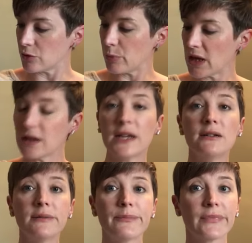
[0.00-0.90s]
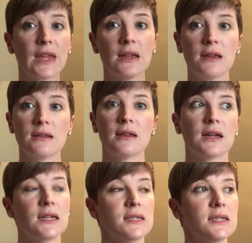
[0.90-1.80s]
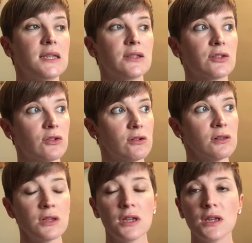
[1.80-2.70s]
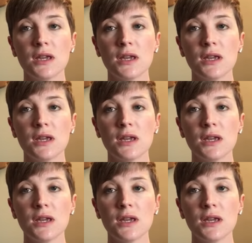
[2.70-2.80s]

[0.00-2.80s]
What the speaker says: or pilling that I can see at all.